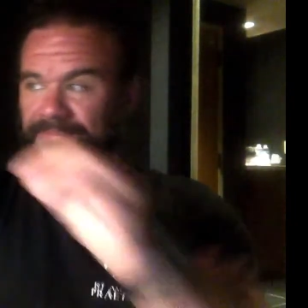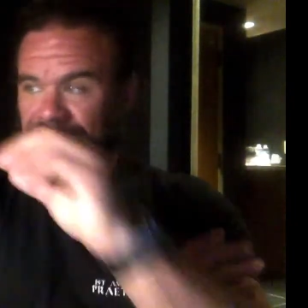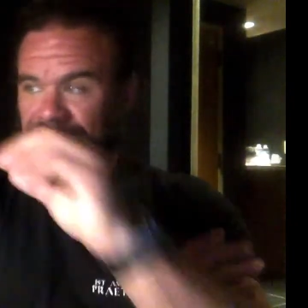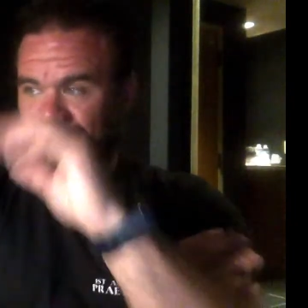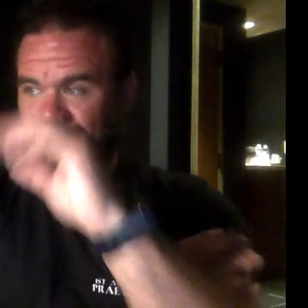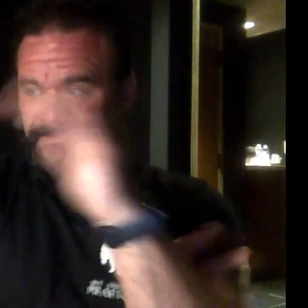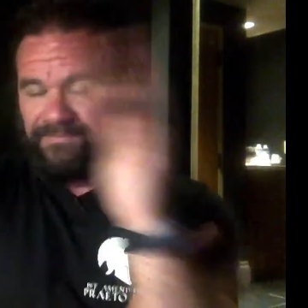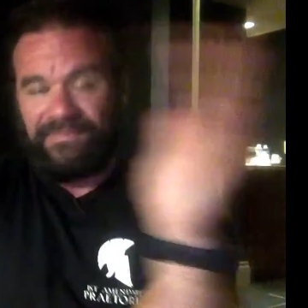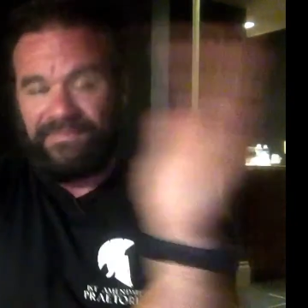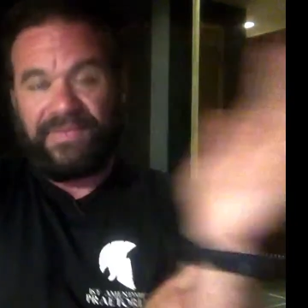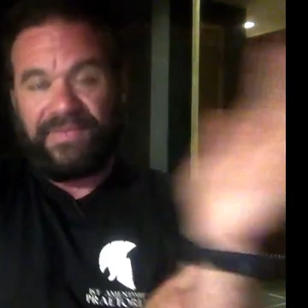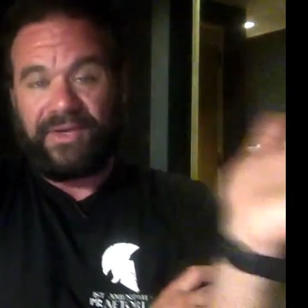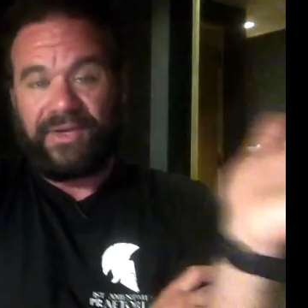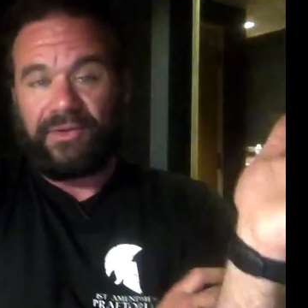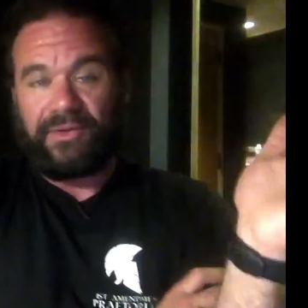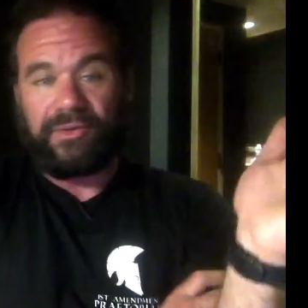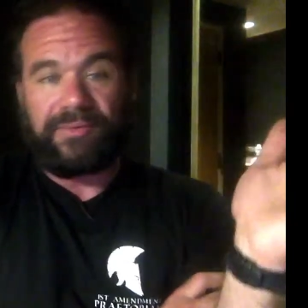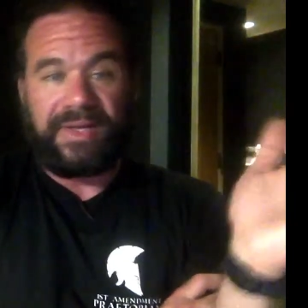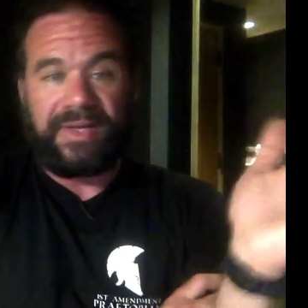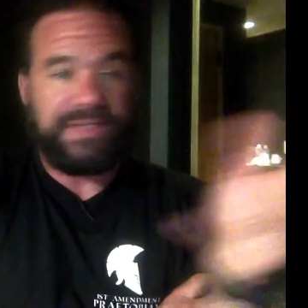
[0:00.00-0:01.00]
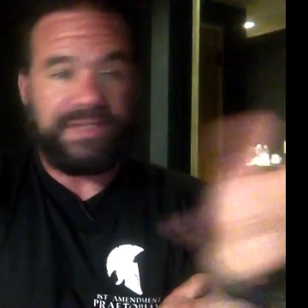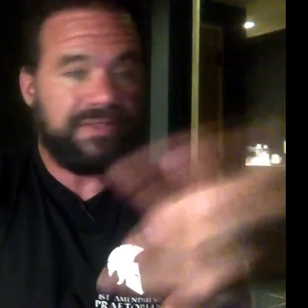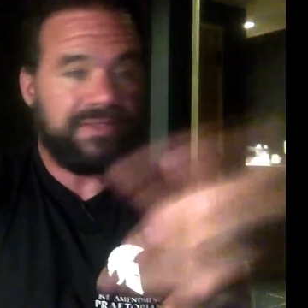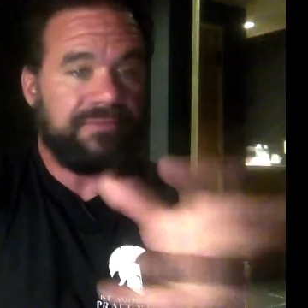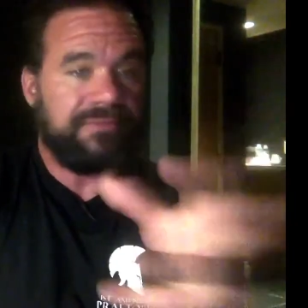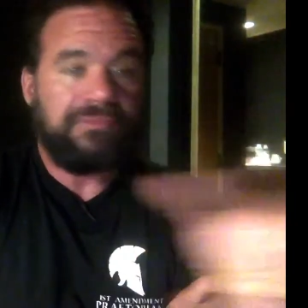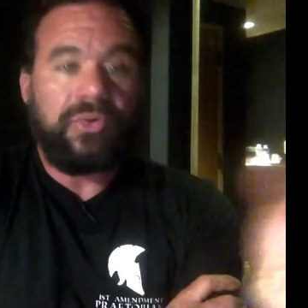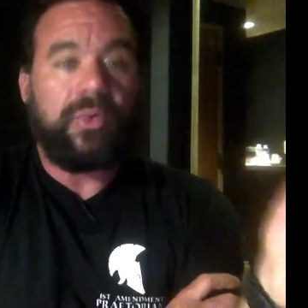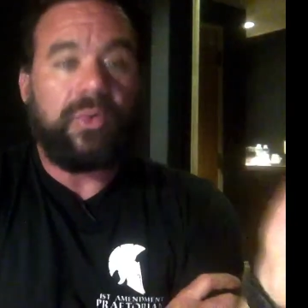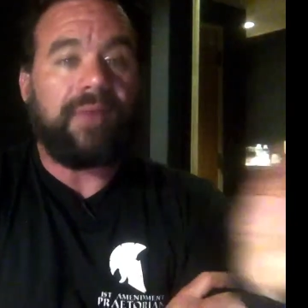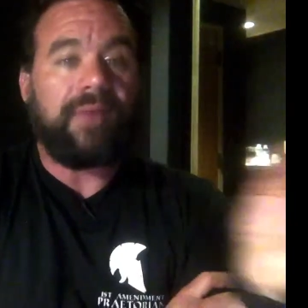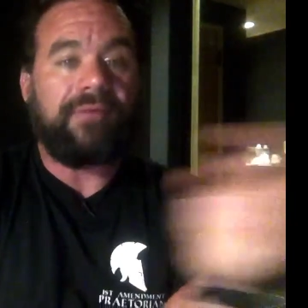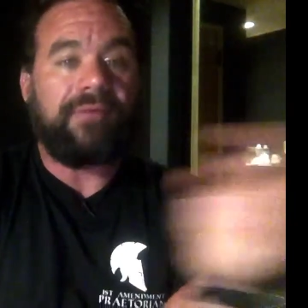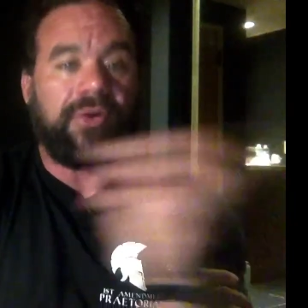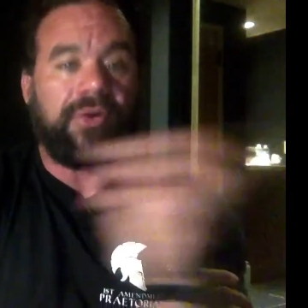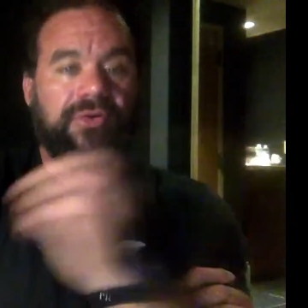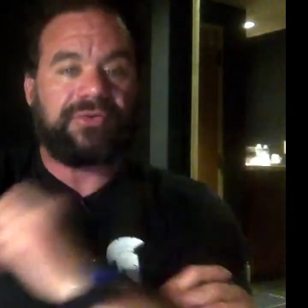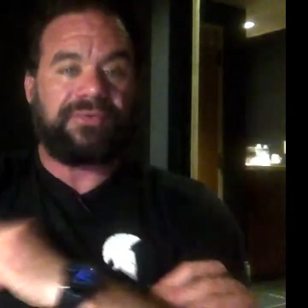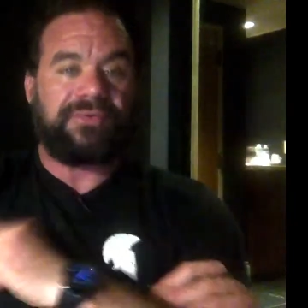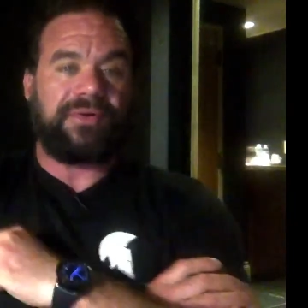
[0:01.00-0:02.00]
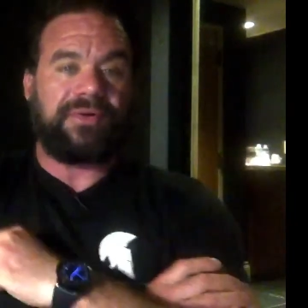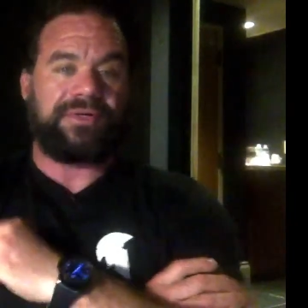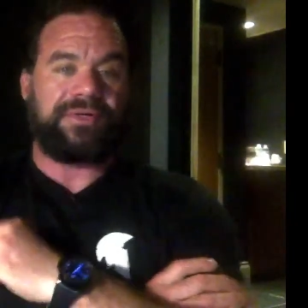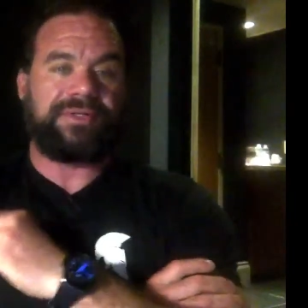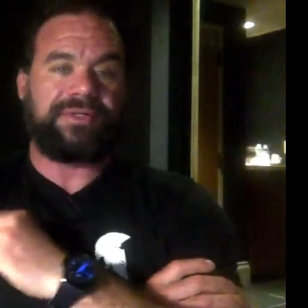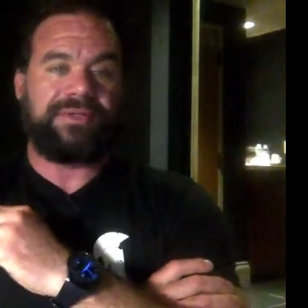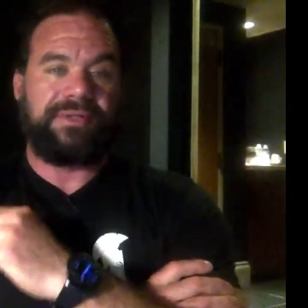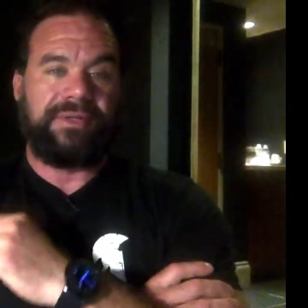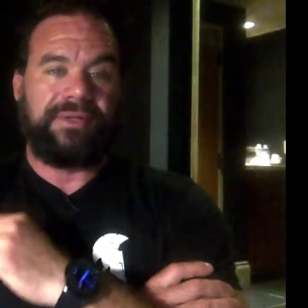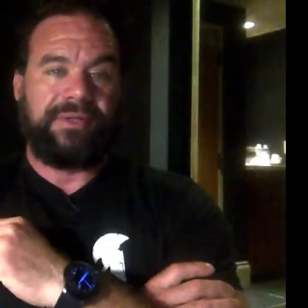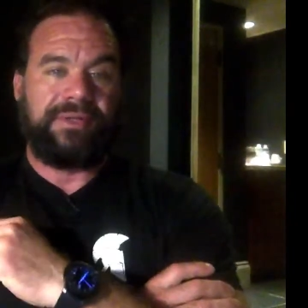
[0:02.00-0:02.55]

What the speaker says: they'll arrest whoever goes first.